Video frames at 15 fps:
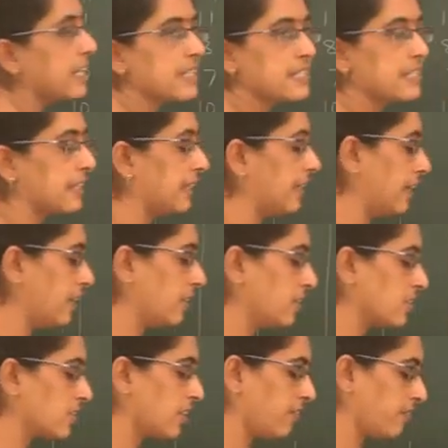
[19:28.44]
S here,
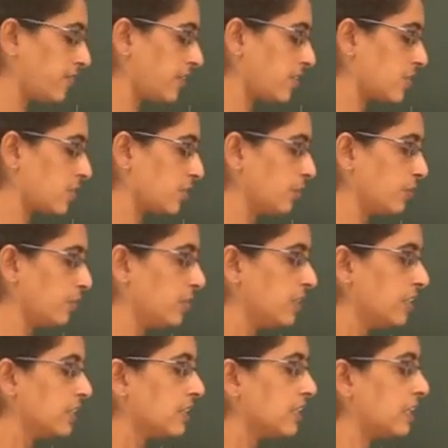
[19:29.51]
shift to
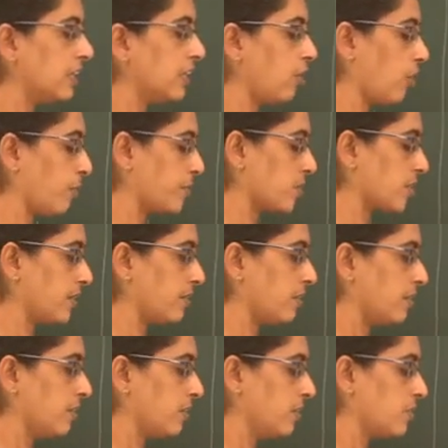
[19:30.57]
third option.
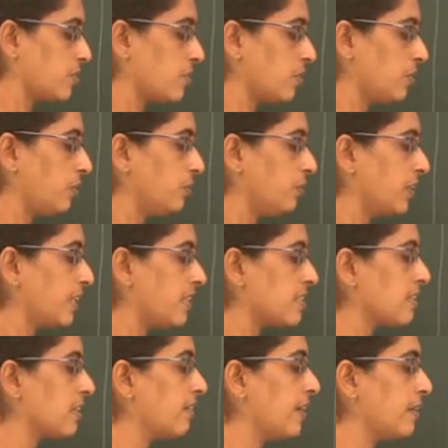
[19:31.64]
So that
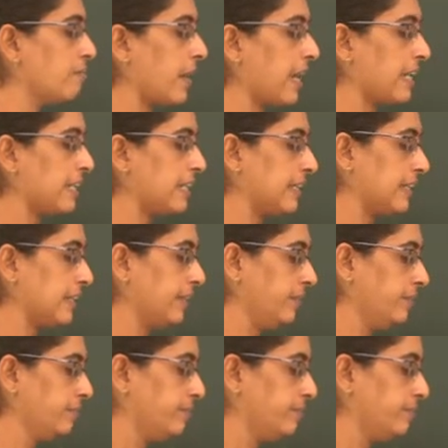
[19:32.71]
is given by here